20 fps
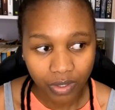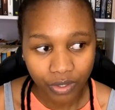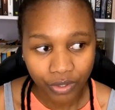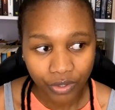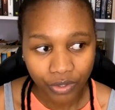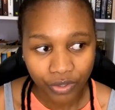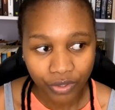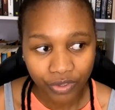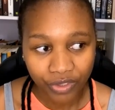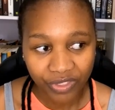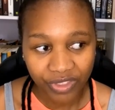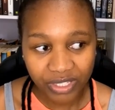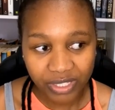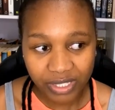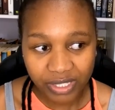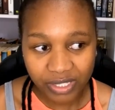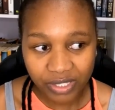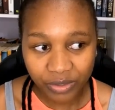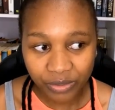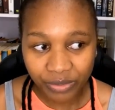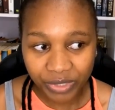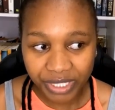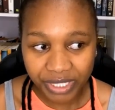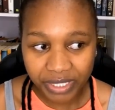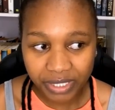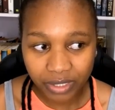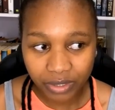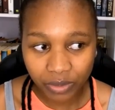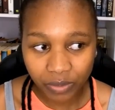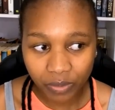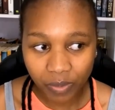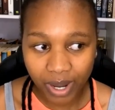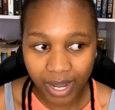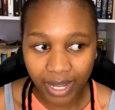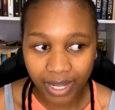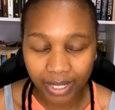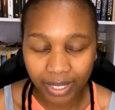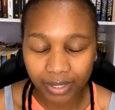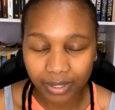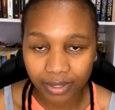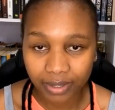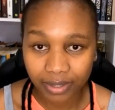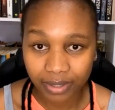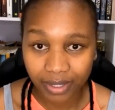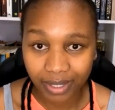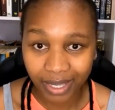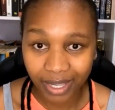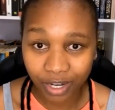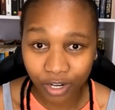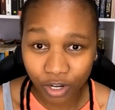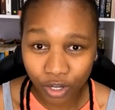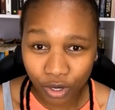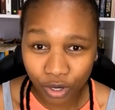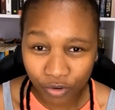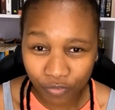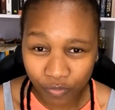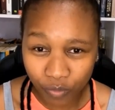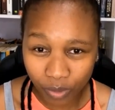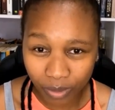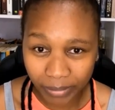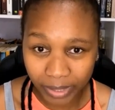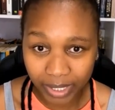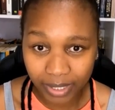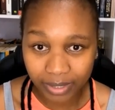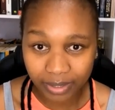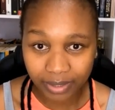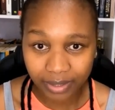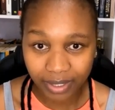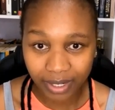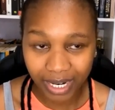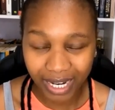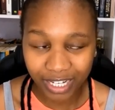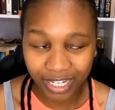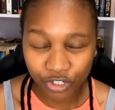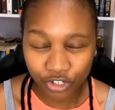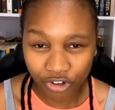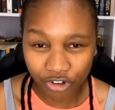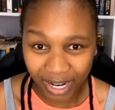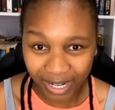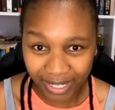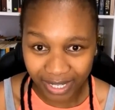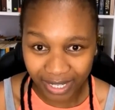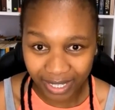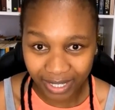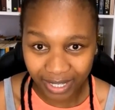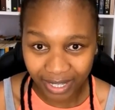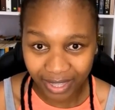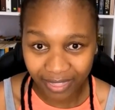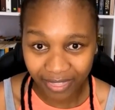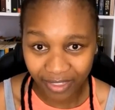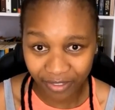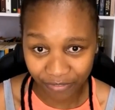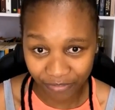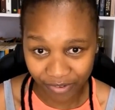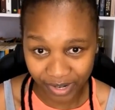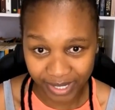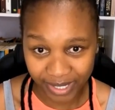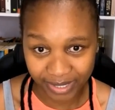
This is the reason why a lot of women are drugging their friends.